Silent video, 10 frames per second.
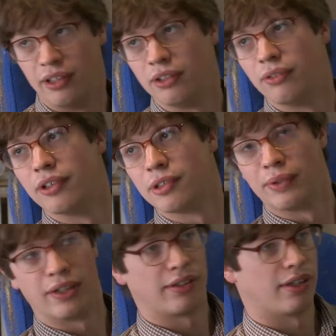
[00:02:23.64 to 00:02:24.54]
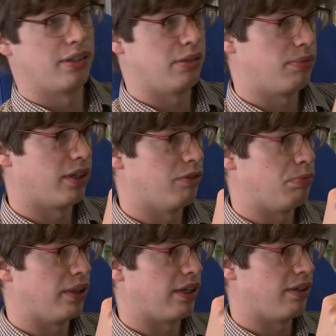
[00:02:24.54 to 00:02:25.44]
into it or something like that to kind of
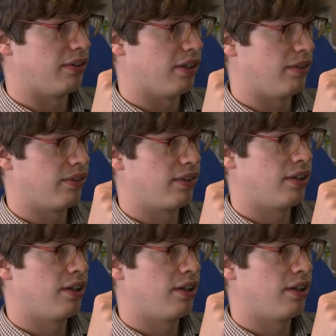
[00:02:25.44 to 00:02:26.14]
bring down the tones.